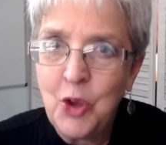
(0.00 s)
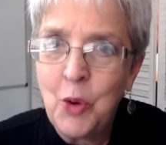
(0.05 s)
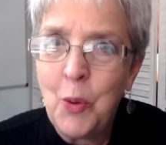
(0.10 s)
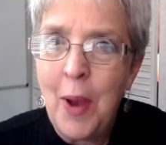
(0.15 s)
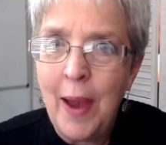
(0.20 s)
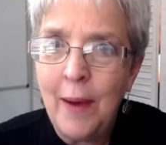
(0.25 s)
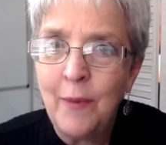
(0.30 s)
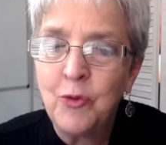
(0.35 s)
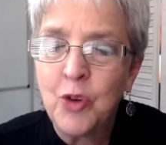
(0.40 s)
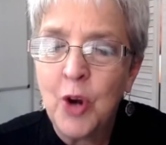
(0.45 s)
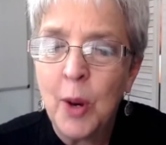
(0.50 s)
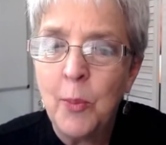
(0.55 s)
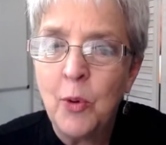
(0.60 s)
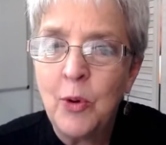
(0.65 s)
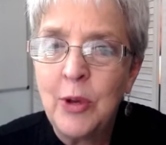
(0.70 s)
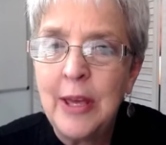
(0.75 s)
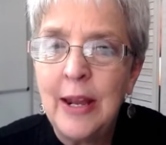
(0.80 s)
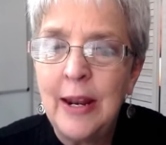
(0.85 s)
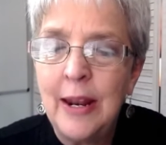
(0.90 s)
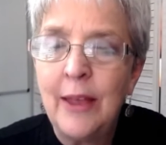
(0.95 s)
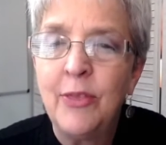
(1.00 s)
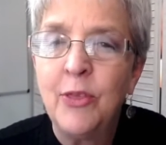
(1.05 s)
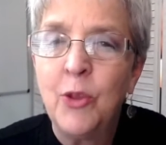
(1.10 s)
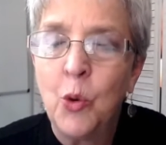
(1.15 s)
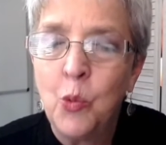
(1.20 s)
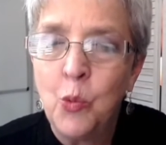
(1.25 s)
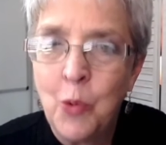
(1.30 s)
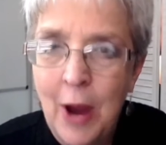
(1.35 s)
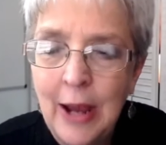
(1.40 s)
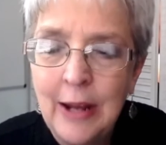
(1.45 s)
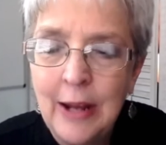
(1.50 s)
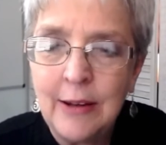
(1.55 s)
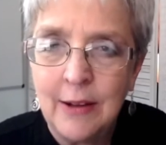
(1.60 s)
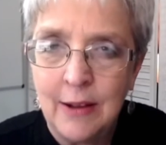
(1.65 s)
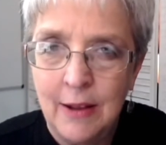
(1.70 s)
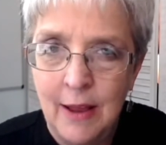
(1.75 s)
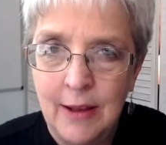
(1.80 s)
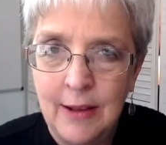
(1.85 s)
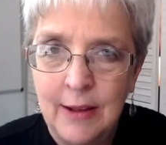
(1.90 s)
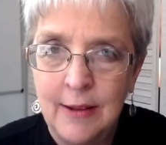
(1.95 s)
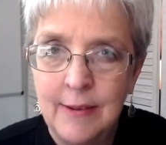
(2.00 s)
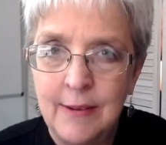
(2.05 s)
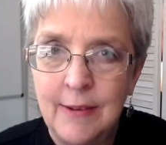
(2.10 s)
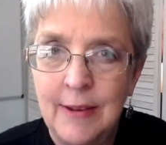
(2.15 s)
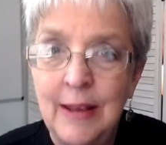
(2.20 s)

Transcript: You have trouble getting the right clients.